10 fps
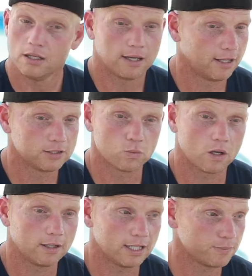it is
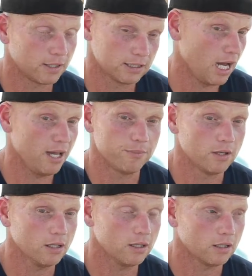what it is, because I am
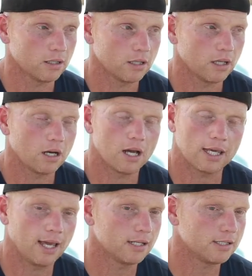done. And I
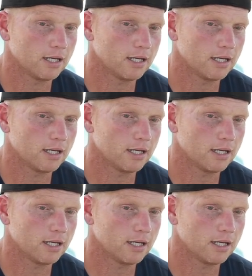can't